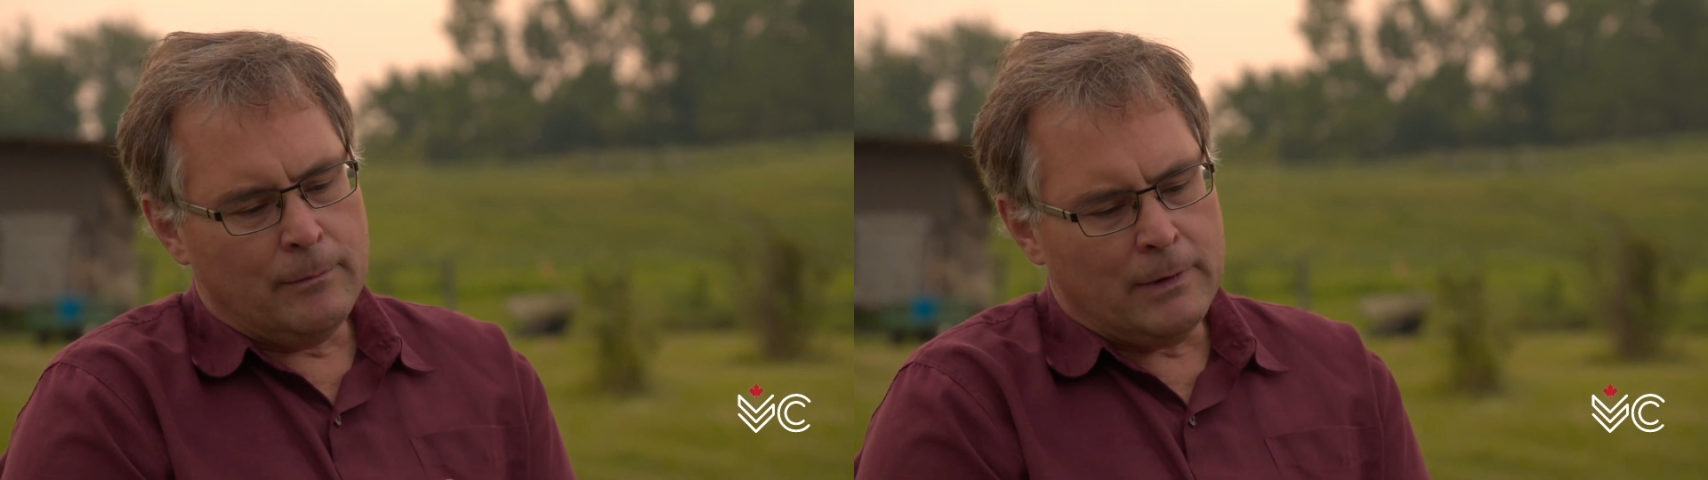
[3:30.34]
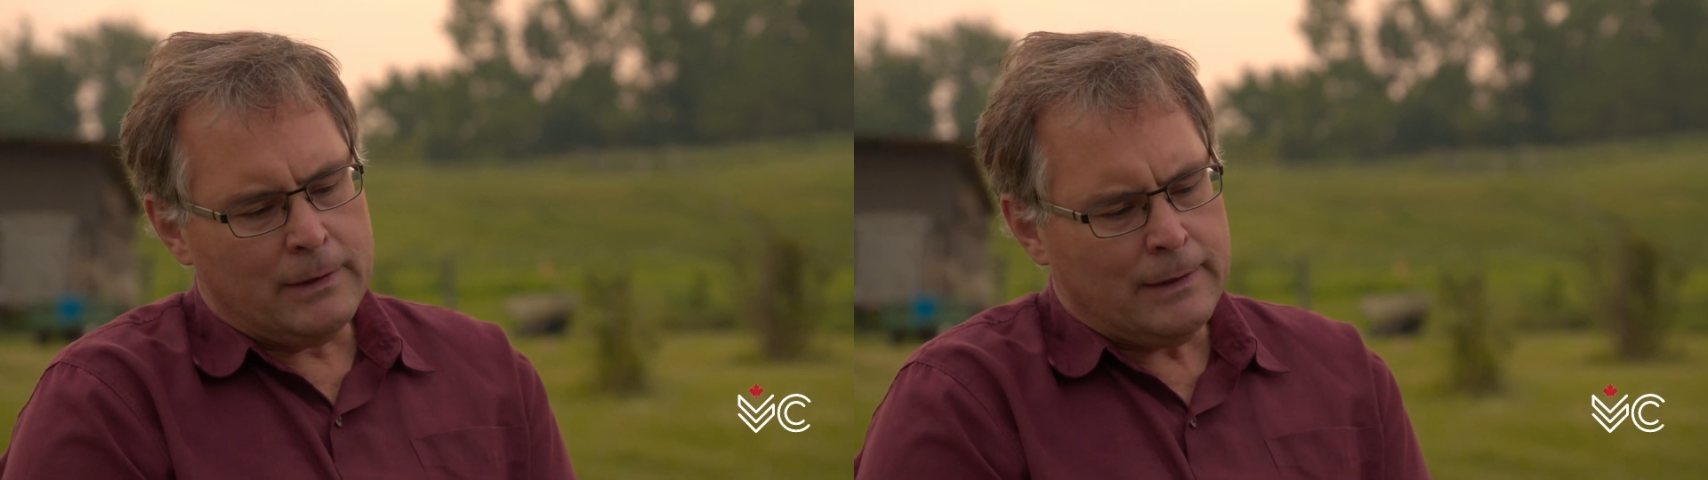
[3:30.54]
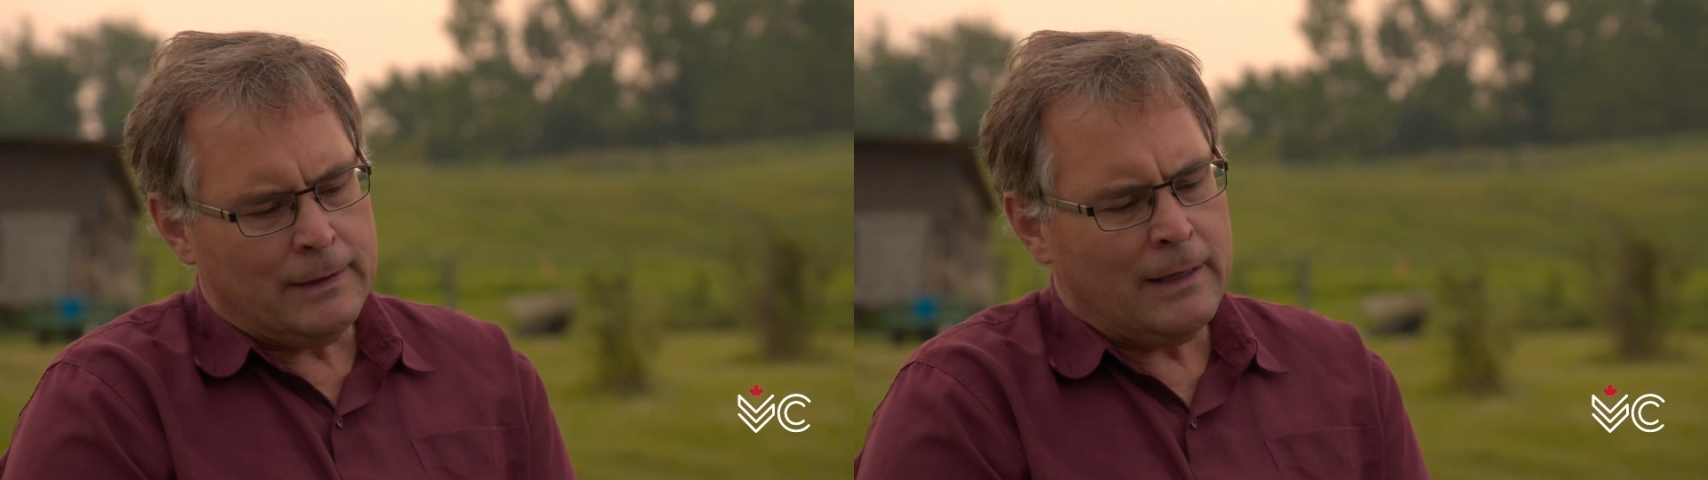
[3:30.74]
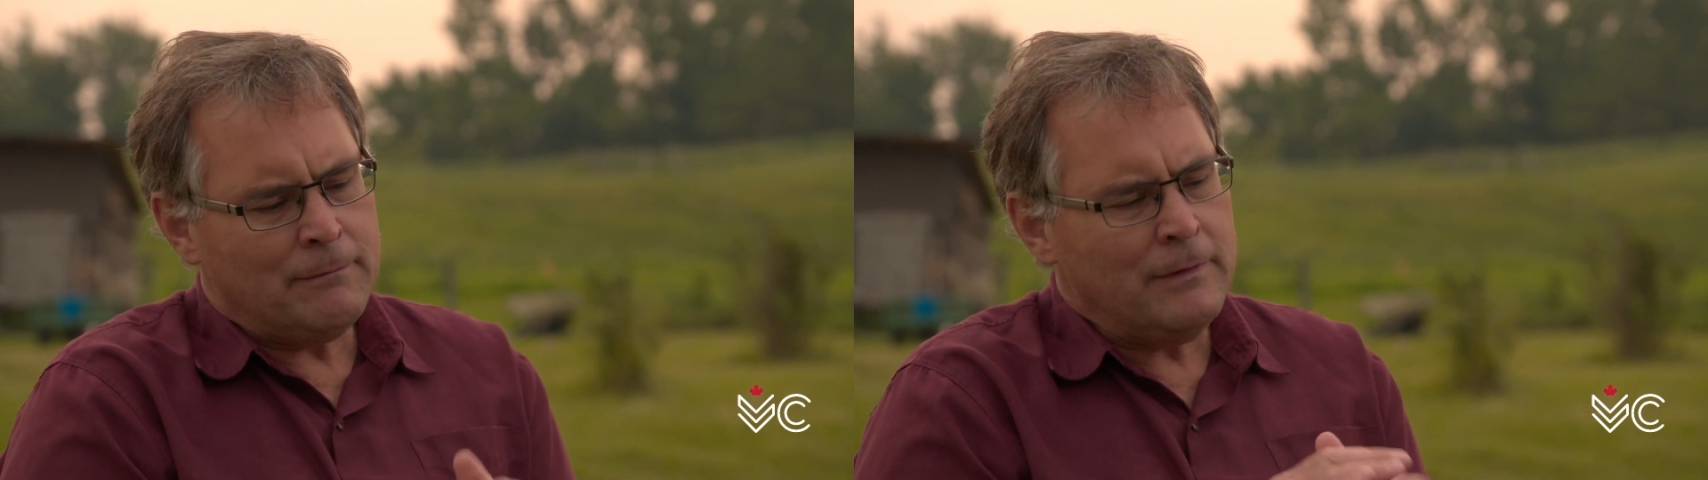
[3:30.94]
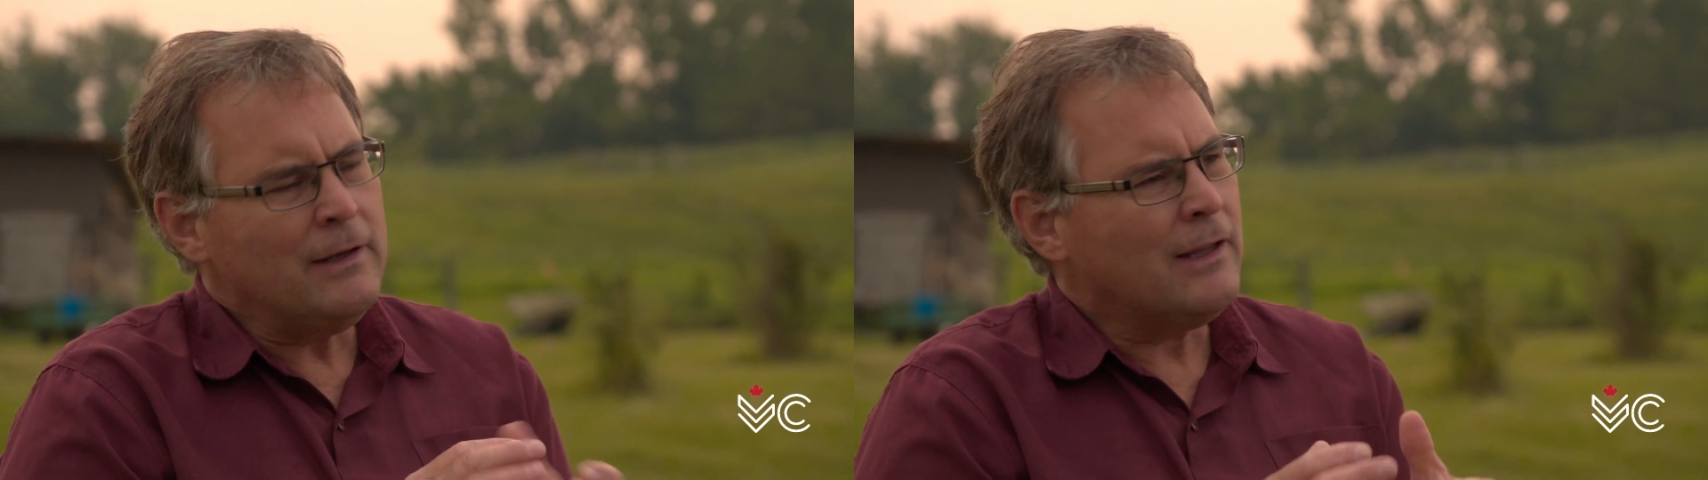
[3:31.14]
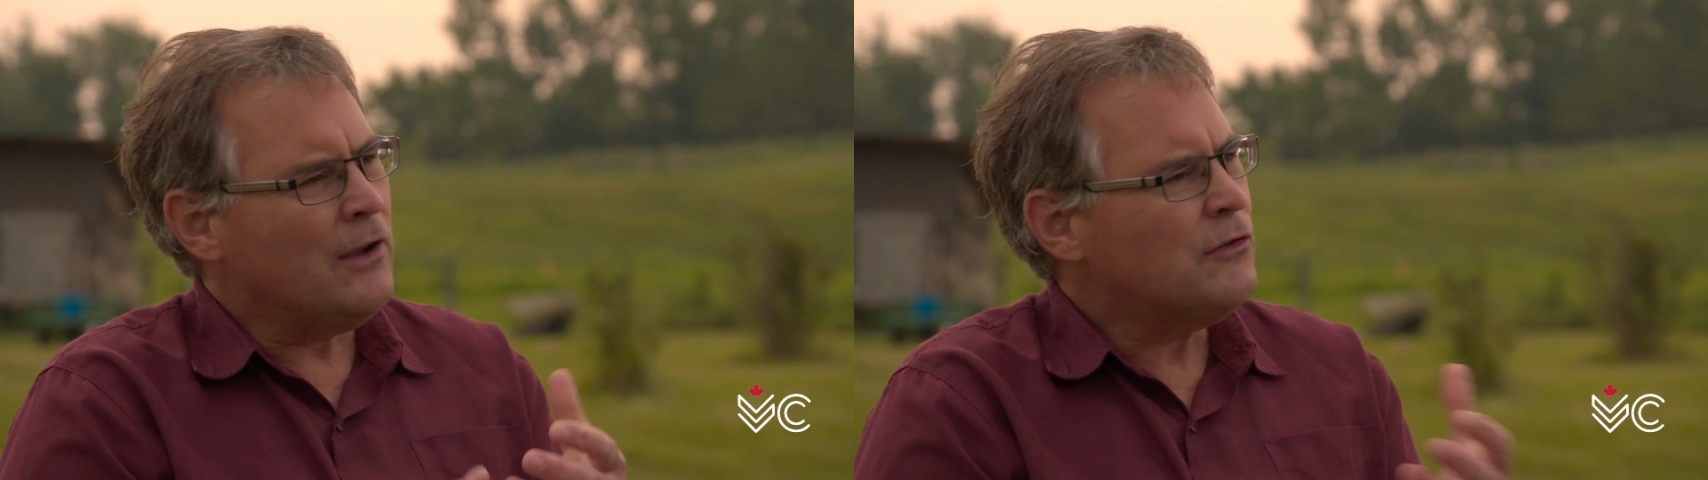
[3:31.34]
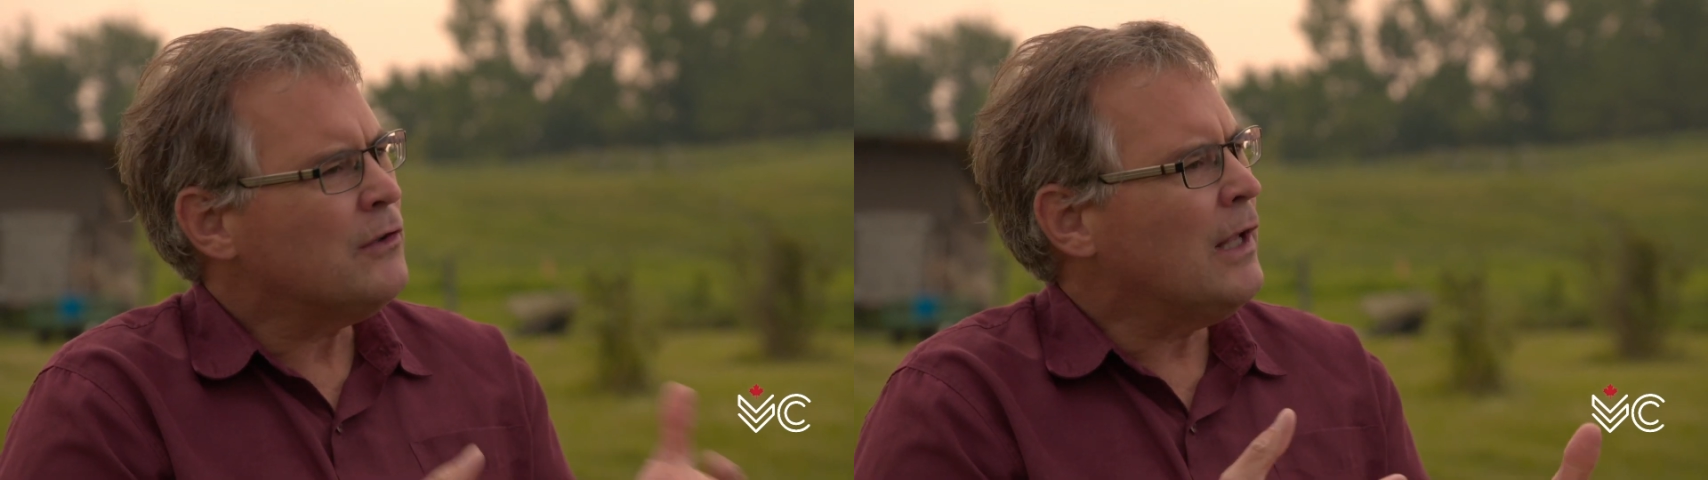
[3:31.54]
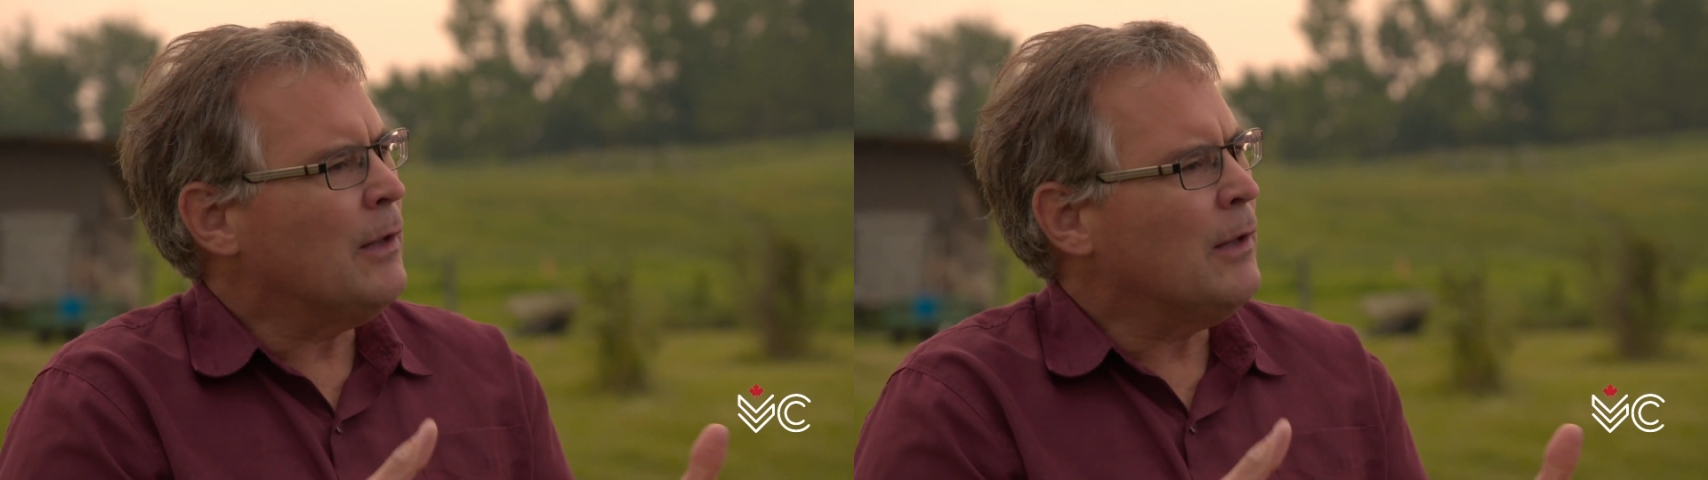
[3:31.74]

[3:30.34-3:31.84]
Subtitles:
But that vindication